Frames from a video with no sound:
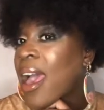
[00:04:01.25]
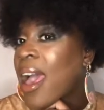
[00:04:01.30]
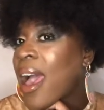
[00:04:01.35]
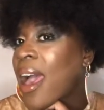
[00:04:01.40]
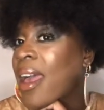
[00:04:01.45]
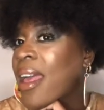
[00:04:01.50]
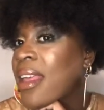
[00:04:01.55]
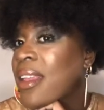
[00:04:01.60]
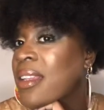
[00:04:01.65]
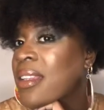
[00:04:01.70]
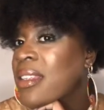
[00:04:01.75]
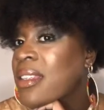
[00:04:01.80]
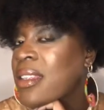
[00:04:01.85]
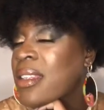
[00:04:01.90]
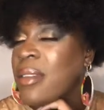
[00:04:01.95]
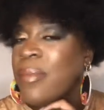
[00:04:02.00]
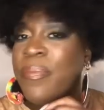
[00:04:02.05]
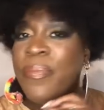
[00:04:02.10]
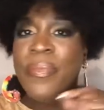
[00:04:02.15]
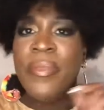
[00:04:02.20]
And
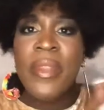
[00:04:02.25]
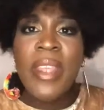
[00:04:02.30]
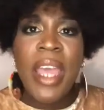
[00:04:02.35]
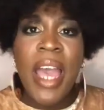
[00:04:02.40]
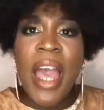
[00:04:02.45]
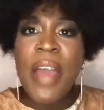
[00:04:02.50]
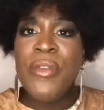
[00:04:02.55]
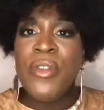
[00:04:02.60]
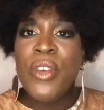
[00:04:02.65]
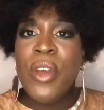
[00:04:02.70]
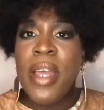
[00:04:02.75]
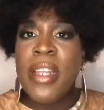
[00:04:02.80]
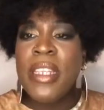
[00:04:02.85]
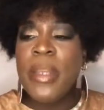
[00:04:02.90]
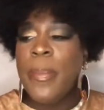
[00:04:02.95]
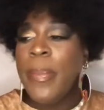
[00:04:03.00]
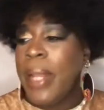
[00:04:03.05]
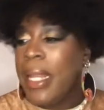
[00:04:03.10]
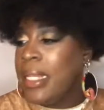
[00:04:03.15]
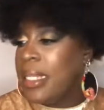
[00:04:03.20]
I've tried to
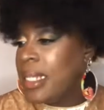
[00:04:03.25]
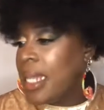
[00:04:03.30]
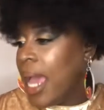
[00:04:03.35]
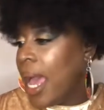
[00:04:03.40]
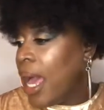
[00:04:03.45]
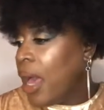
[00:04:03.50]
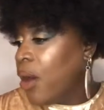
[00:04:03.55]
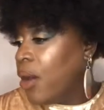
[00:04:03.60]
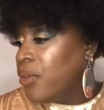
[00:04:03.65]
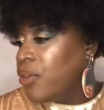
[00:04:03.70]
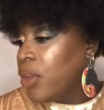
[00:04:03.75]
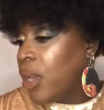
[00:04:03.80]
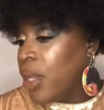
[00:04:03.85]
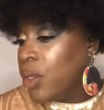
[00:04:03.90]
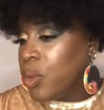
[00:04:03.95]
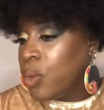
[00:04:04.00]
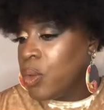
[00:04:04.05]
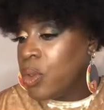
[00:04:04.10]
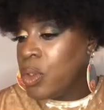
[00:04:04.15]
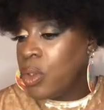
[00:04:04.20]
blend it out. I've tried
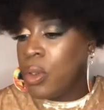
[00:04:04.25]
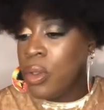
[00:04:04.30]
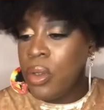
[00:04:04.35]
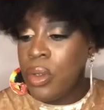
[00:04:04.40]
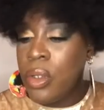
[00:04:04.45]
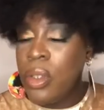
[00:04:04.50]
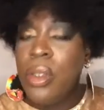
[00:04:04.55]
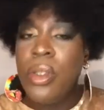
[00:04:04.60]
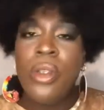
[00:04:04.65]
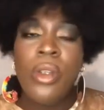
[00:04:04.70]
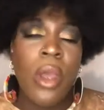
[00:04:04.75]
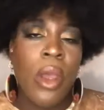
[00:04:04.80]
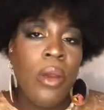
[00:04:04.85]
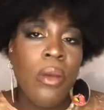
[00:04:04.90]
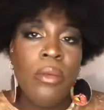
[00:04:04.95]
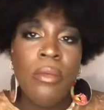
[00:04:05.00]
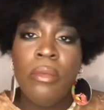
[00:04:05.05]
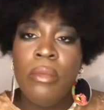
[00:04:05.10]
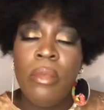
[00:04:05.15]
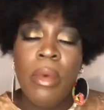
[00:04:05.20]
all sorts.
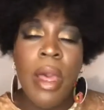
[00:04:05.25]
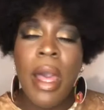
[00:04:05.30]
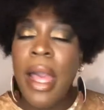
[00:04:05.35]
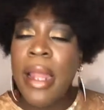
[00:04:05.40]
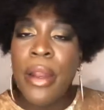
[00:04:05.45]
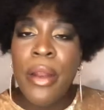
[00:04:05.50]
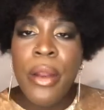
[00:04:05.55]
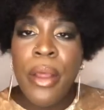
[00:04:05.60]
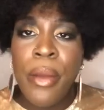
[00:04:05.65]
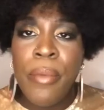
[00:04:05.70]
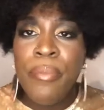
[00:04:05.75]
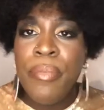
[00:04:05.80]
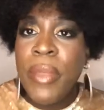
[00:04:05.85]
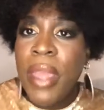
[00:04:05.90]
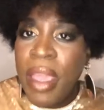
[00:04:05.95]
I don't know.